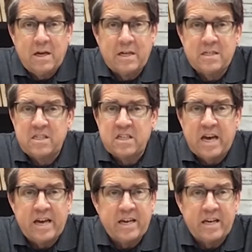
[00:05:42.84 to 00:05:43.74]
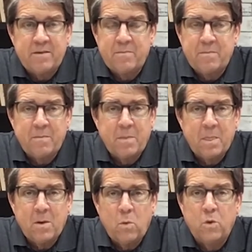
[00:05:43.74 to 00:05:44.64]
can say
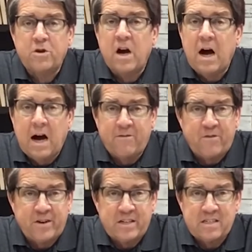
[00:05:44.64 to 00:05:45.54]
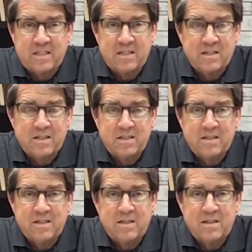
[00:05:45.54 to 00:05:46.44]
with confidence,
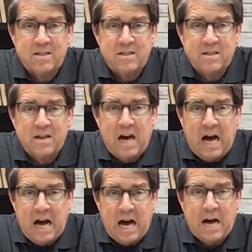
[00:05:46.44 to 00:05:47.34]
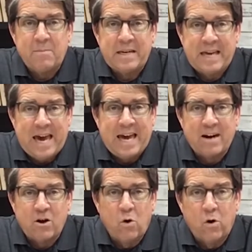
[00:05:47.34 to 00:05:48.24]
I'm in
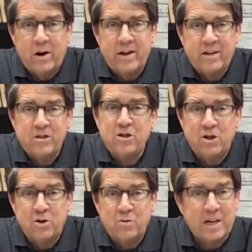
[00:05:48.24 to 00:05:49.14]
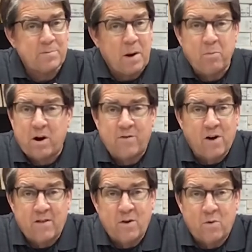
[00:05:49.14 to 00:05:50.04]
category two. That's my prayer
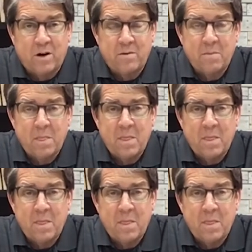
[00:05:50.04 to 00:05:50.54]
for everyone.